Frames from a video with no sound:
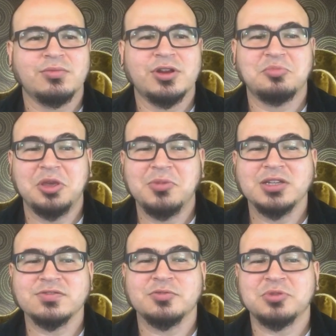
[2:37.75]
would it be
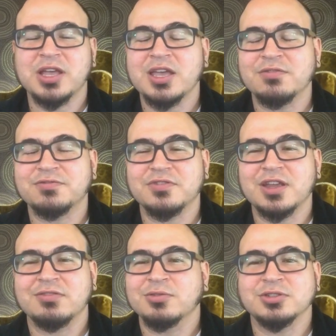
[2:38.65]
much of a play if
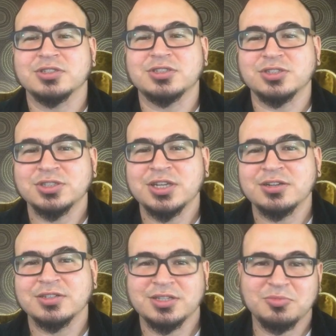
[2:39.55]
everyone just stood there
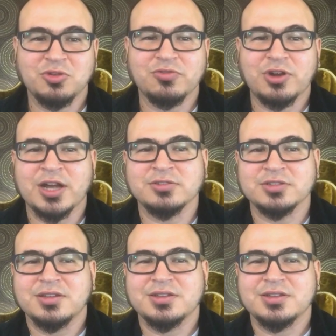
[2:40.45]
and didn't move around?